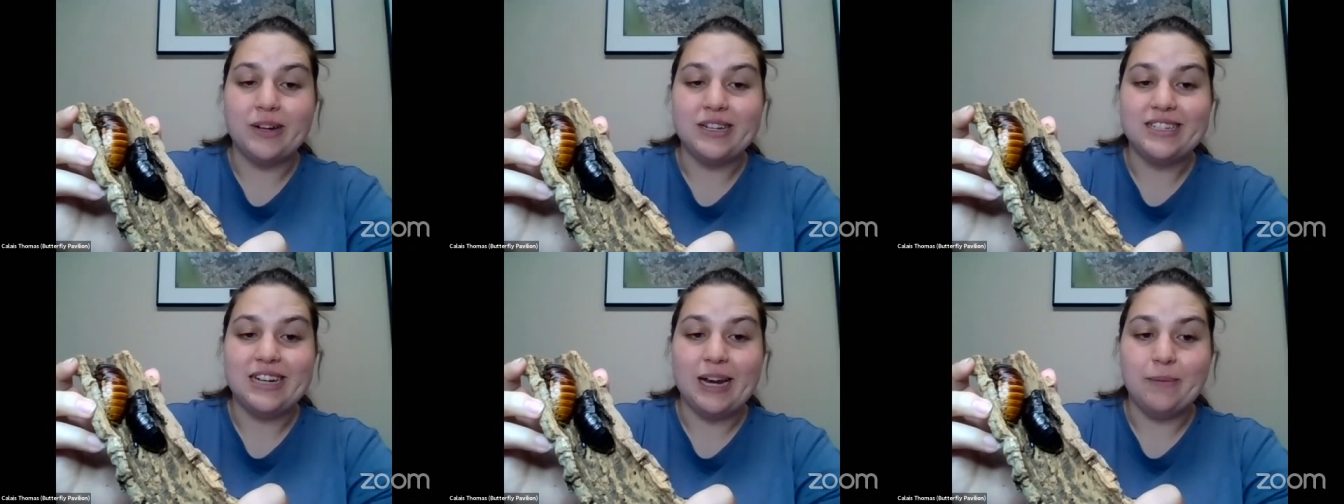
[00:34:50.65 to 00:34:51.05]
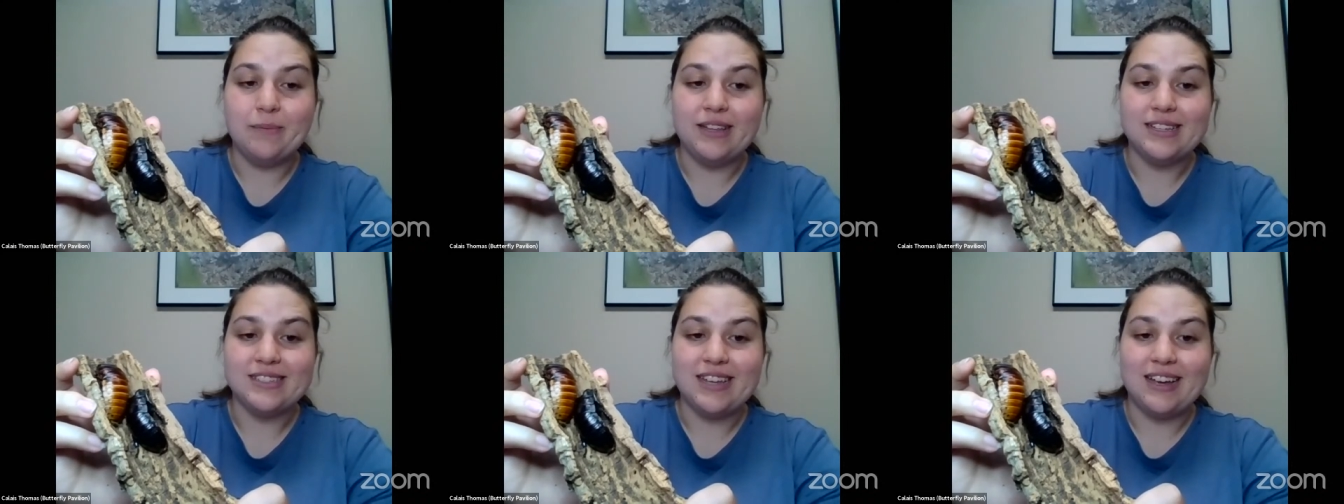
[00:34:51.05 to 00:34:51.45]
what to
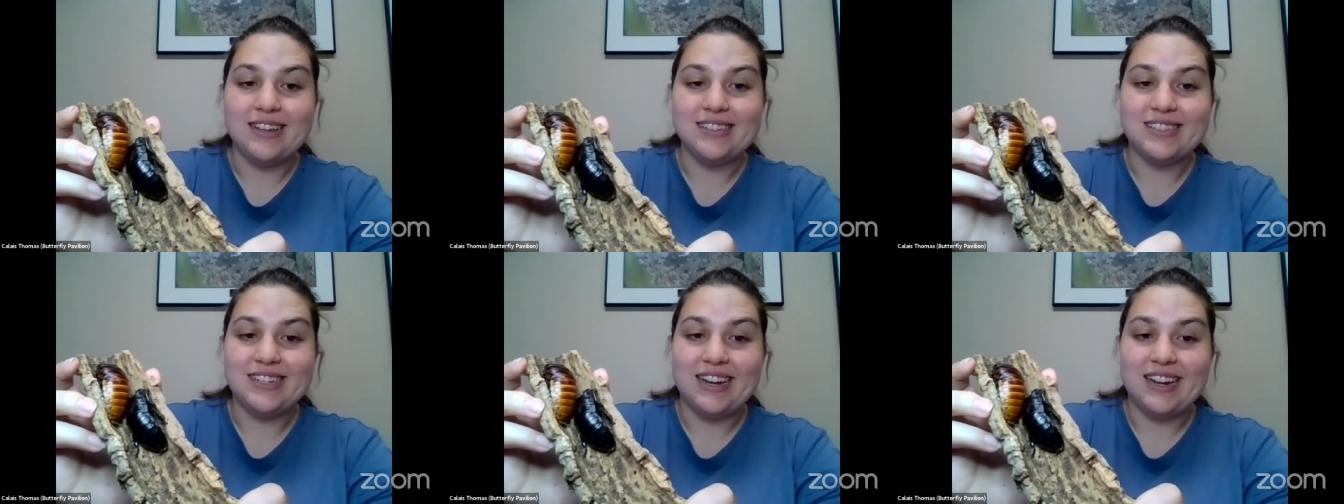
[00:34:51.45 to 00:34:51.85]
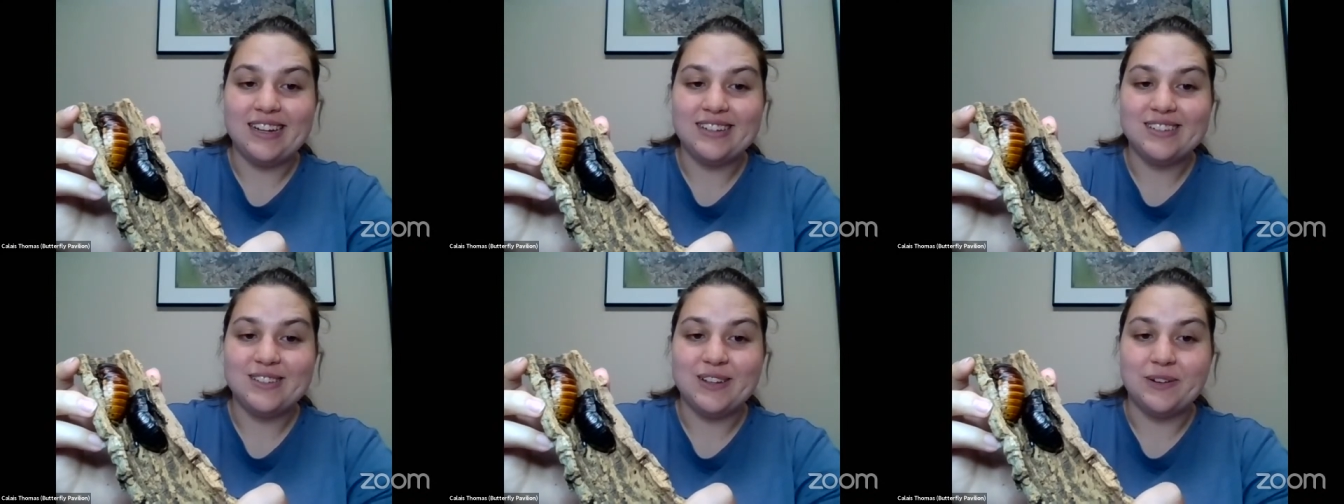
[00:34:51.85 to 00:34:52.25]
name these guys
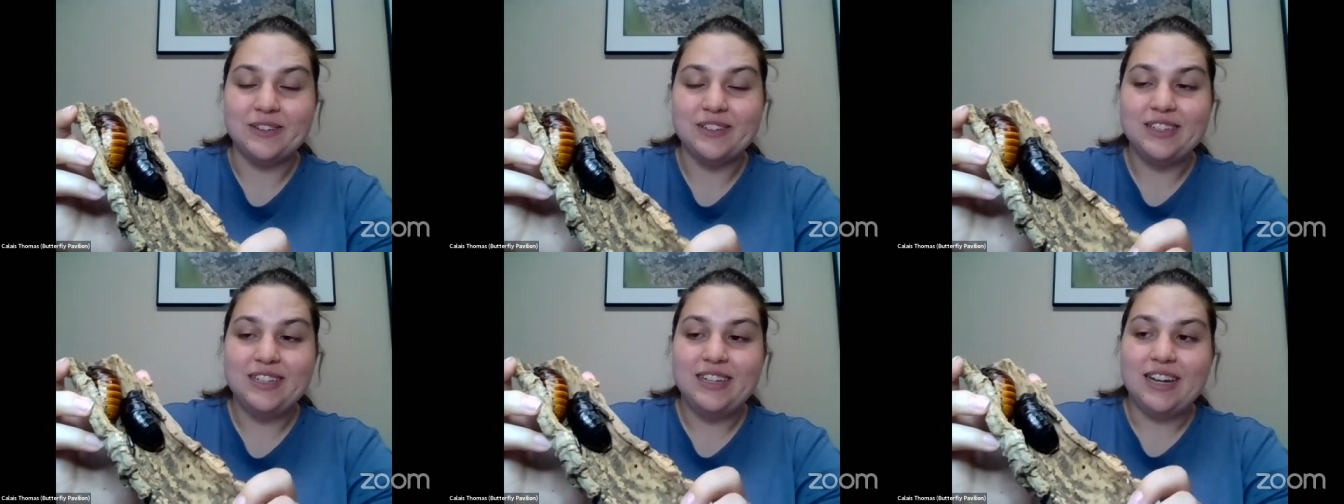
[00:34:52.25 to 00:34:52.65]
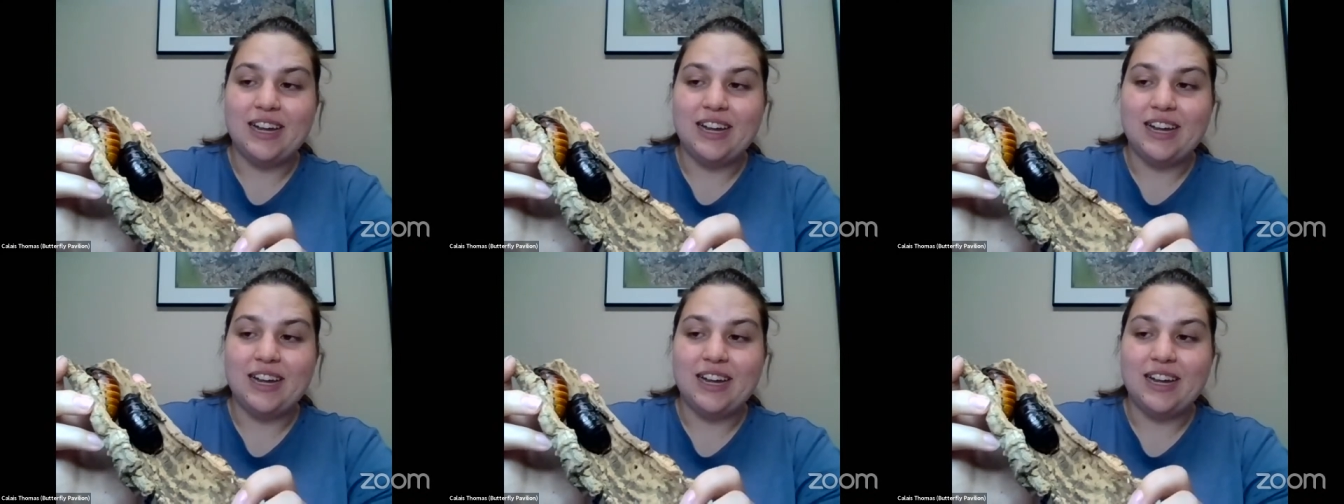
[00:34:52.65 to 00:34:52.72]
today. So